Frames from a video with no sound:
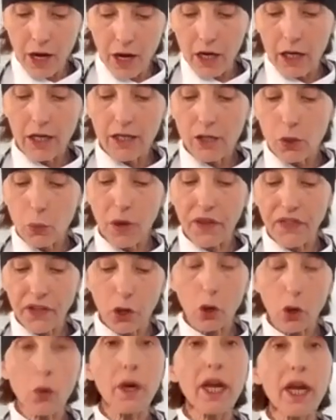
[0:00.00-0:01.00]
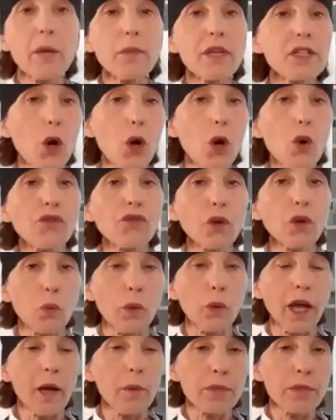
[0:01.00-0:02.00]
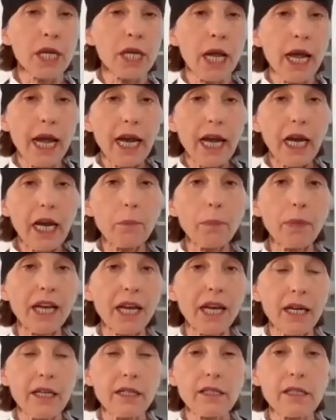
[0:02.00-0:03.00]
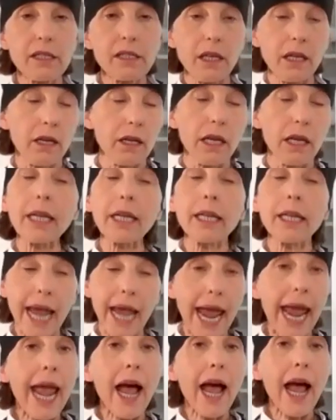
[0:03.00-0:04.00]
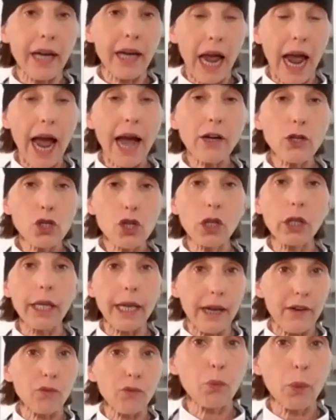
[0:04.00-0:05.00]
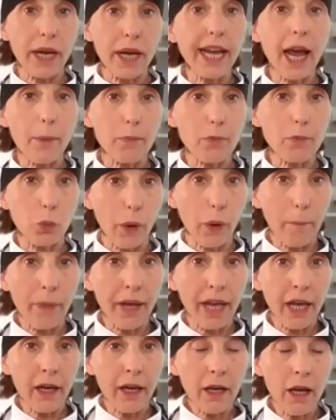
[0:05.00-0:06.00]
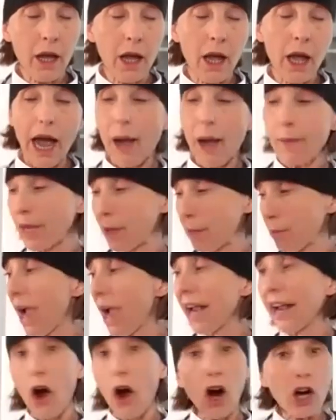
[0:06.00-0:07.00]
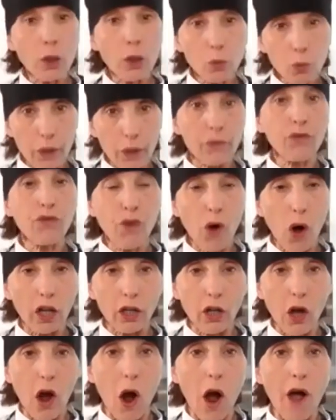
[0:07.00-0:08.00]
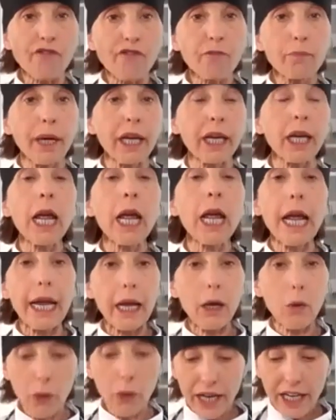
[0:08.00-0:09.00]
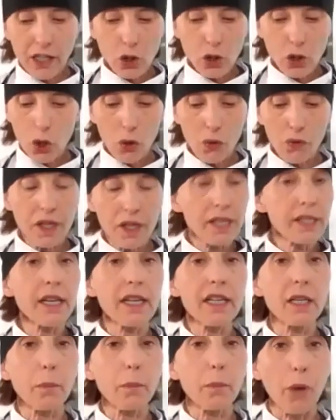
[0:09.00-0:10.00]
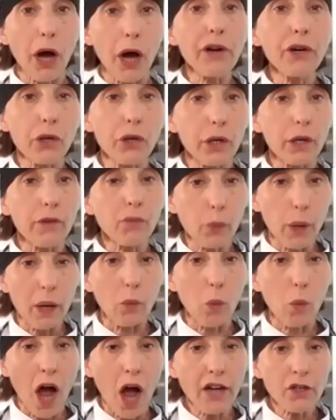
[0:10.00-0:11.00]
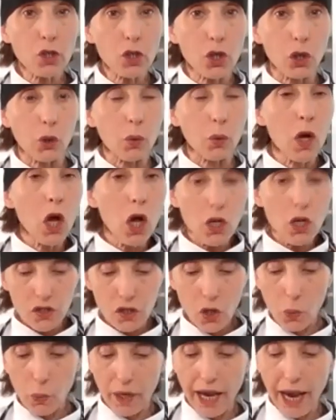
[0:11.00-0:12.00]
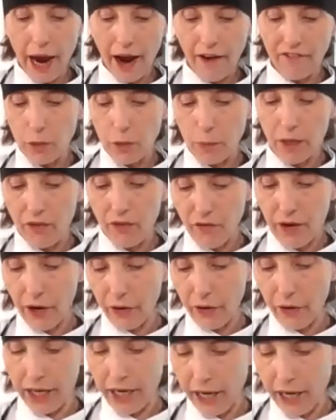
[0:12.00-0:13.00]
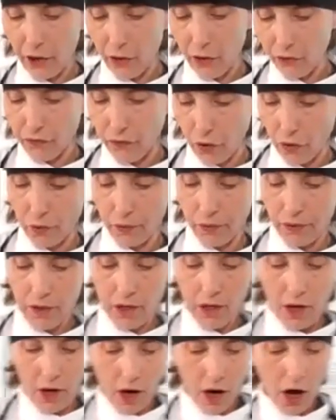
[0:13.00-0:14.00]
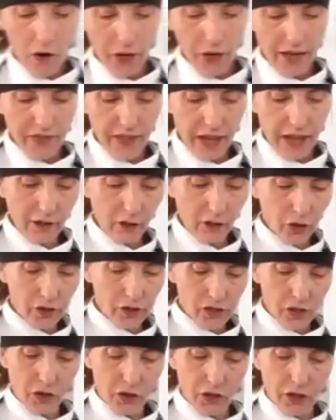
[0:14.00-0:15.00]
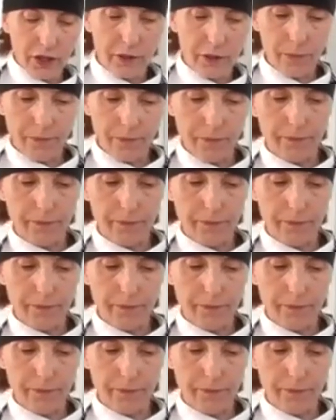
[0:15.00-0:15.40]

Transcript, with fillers: because when the cream is over whipped, it begins to, it can actually, we kept whipping, I mean, my arm would fall off, but we can turn this into butter if we want to. So we have to be very careful. All right, that looks good.